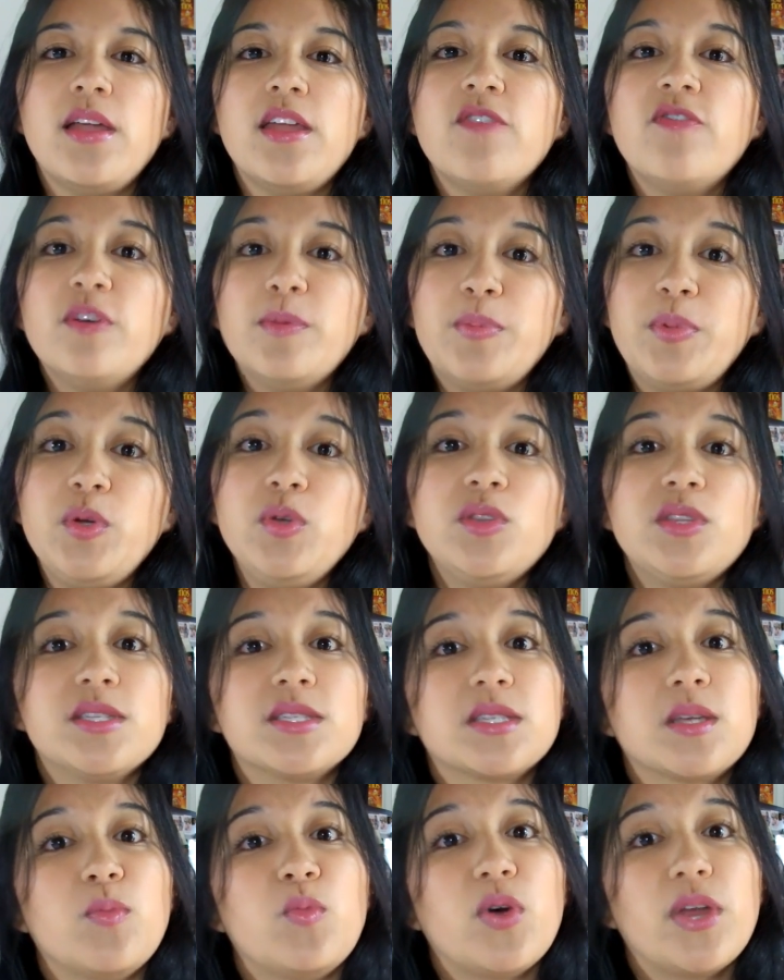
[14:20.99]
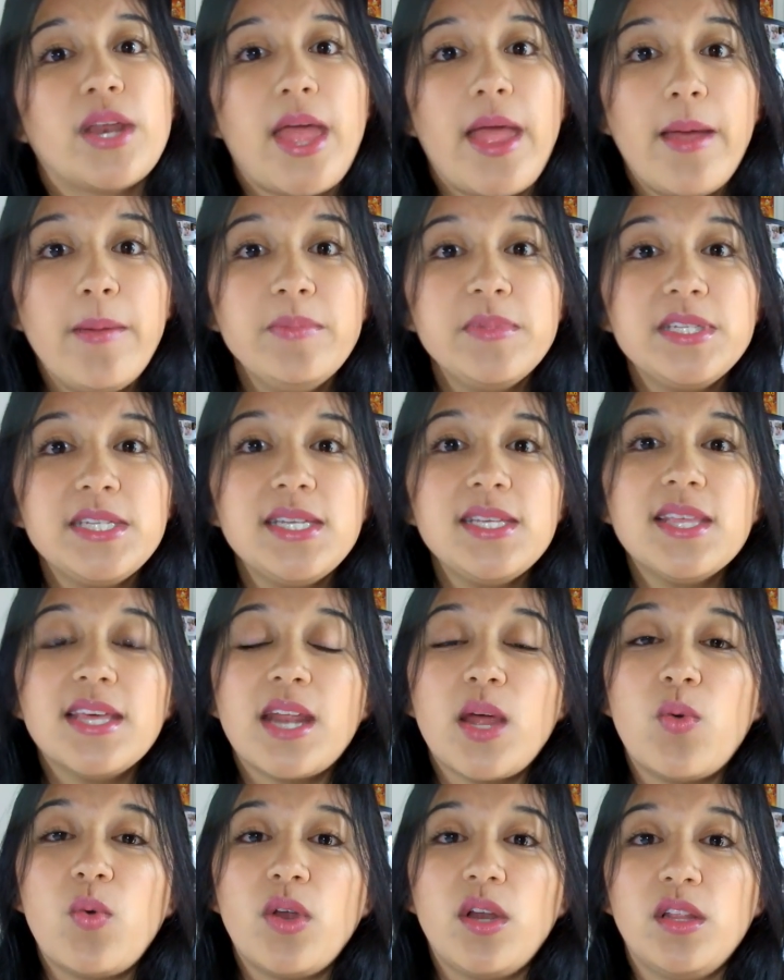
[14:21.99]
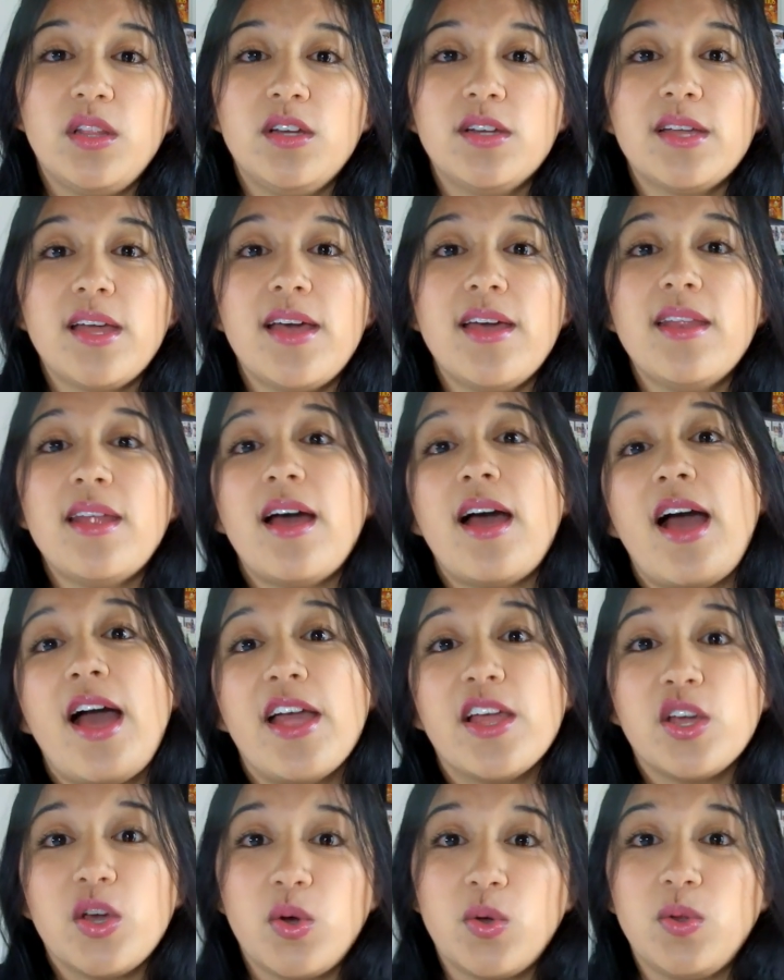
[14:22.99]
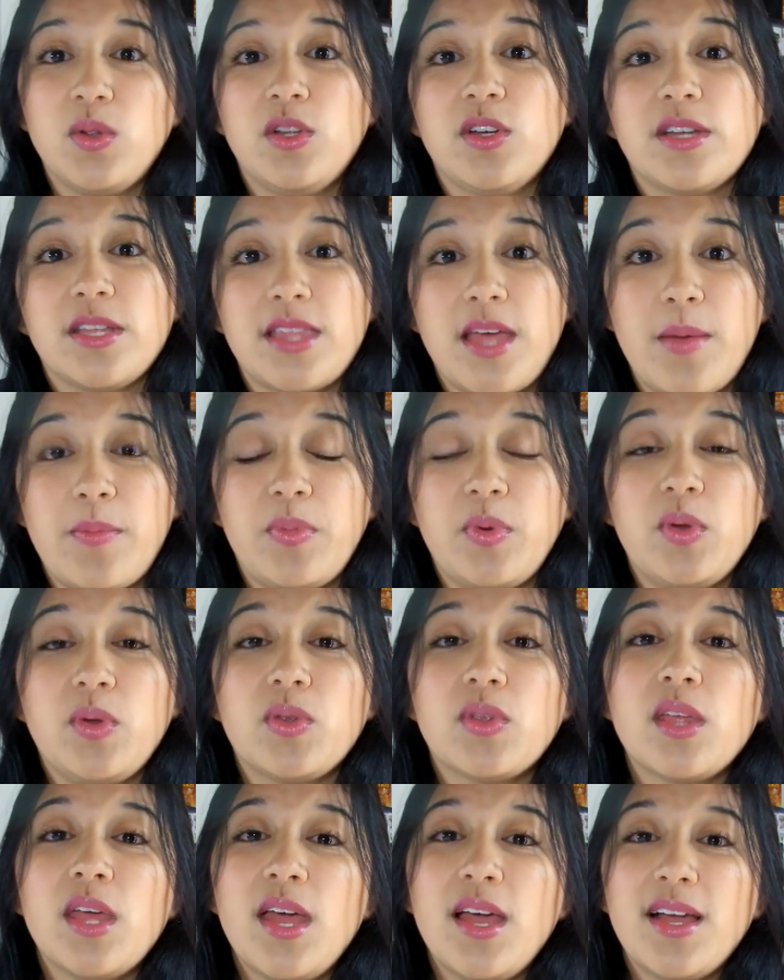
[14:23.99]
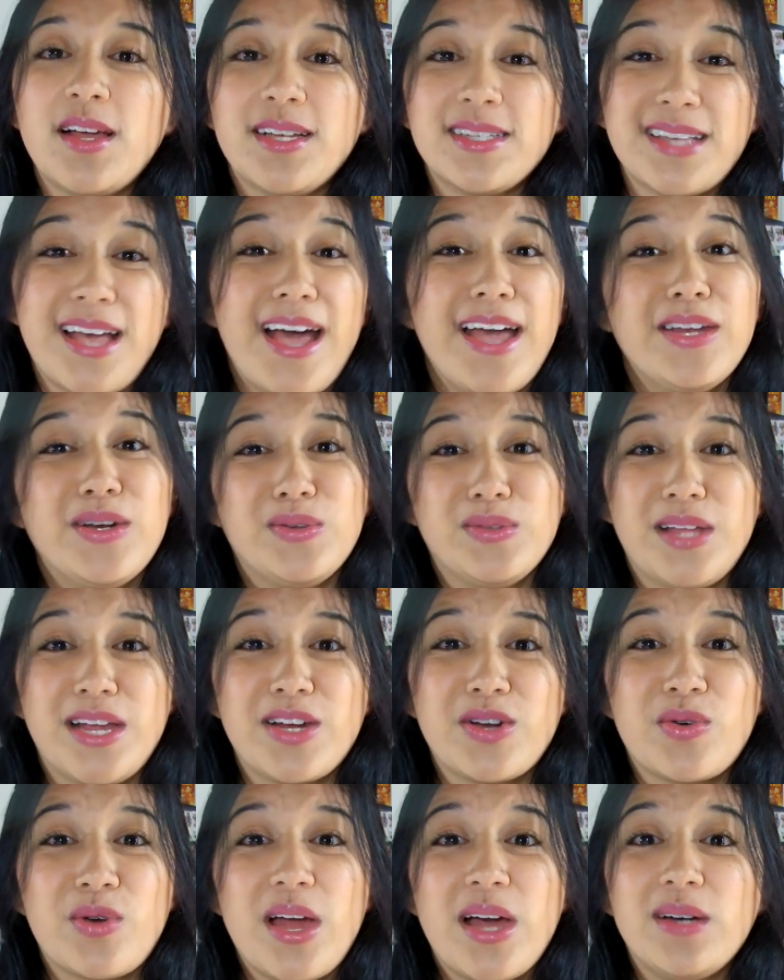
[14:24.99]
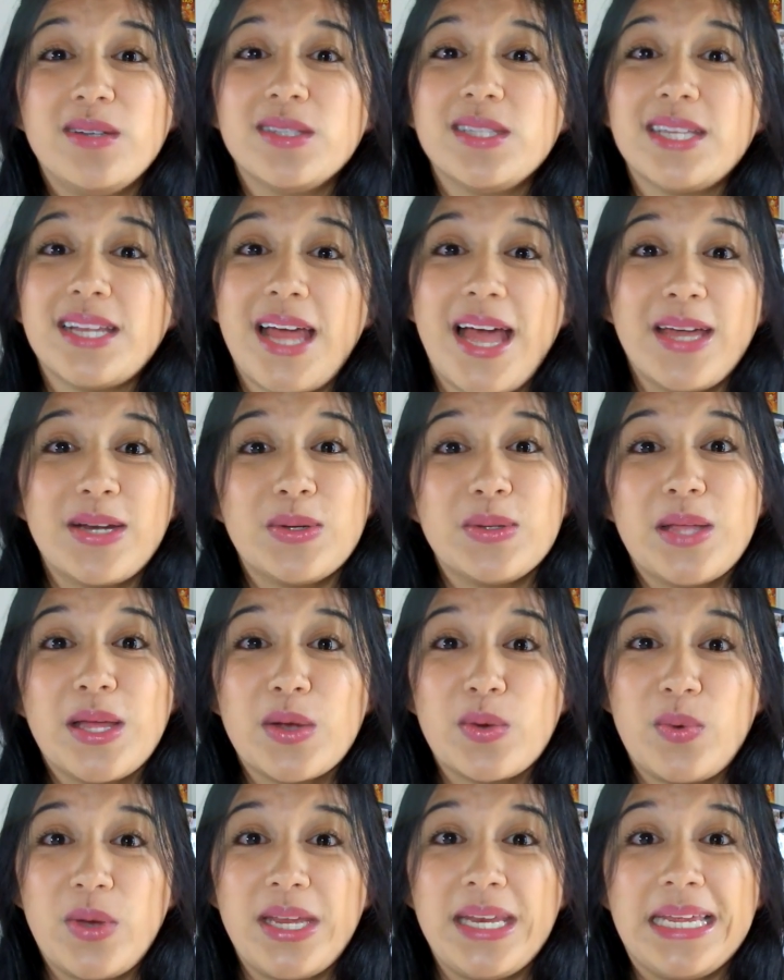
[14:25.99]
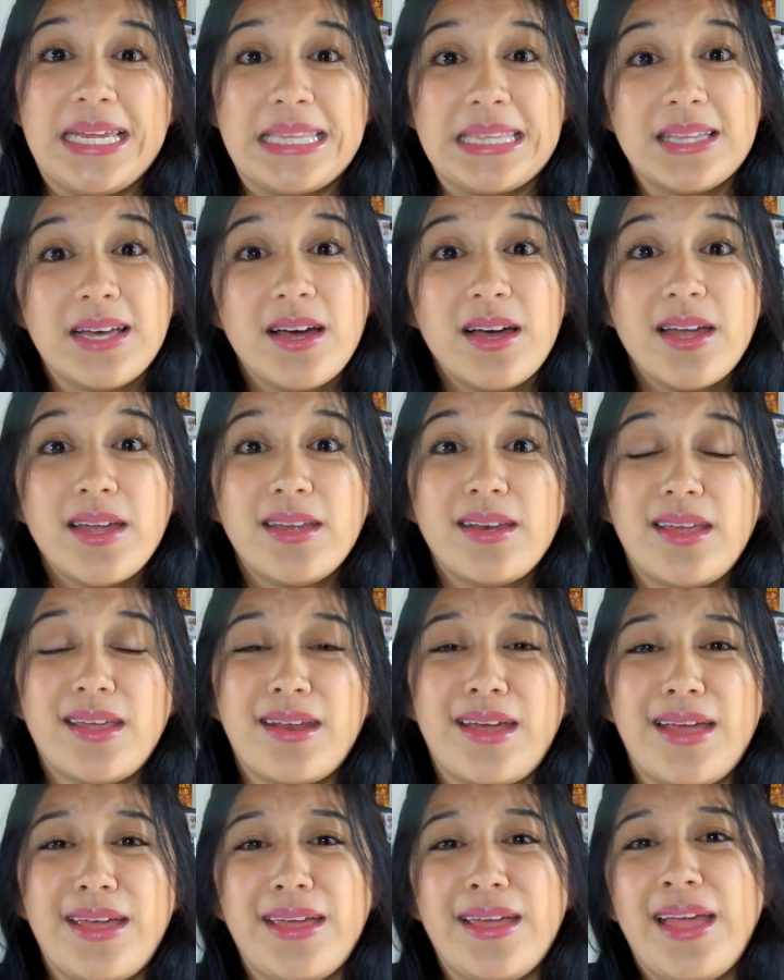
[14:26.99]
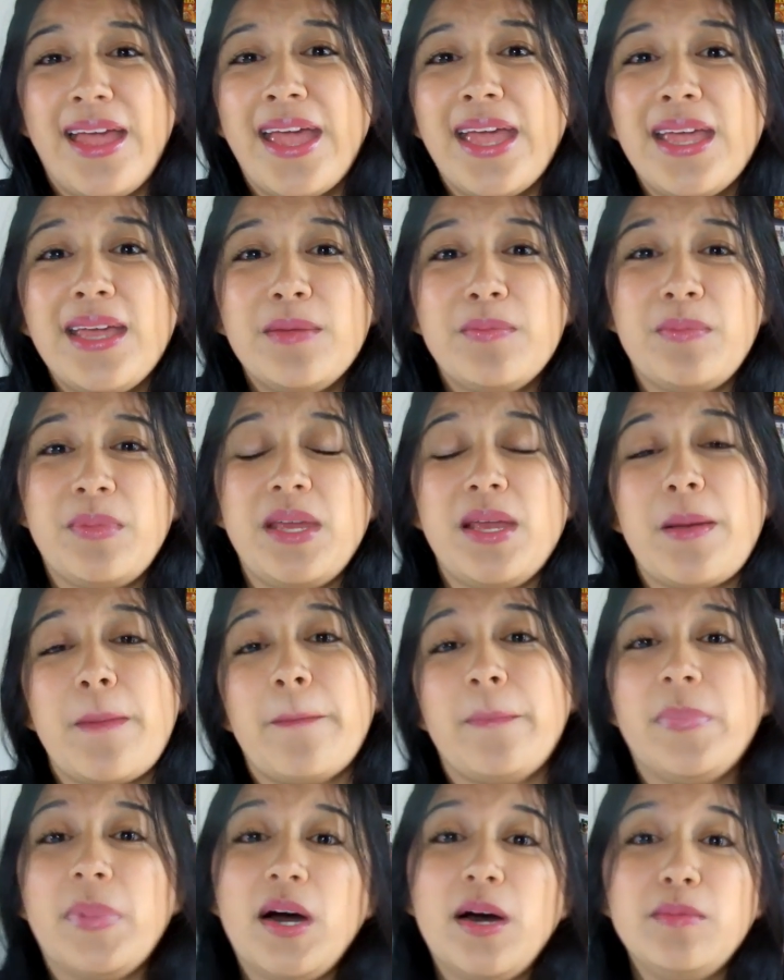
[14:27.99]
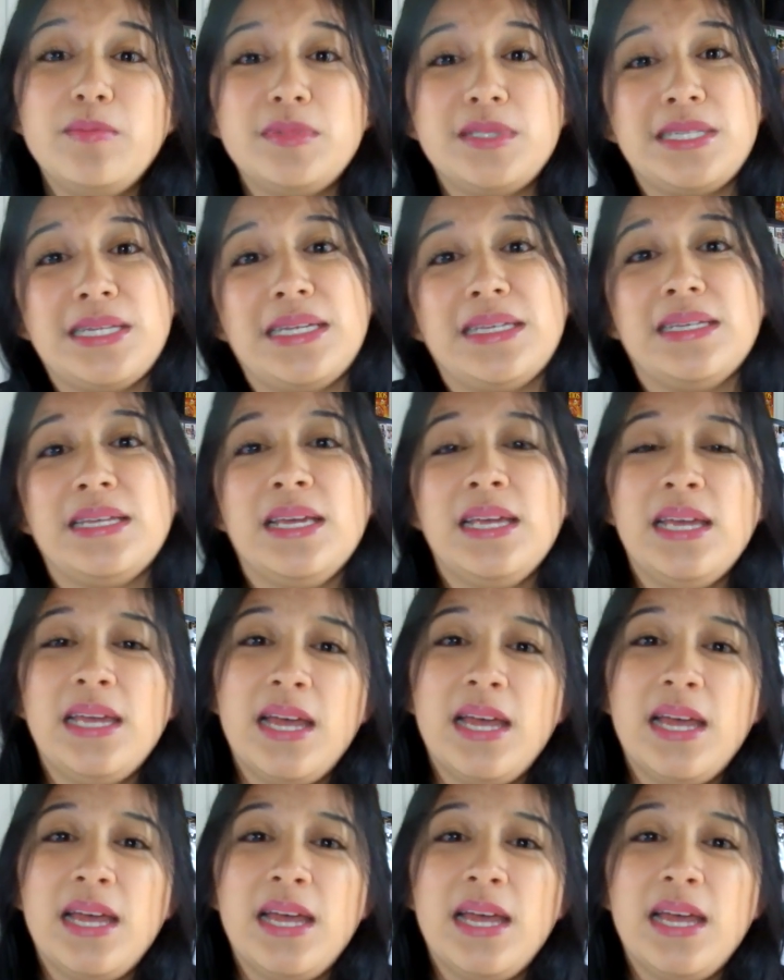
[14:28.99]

If a booth is somewhat empty that I want to look at, I go to look at that booth because I don't like crowds and I don't like waiting in line, and I hate being bumped and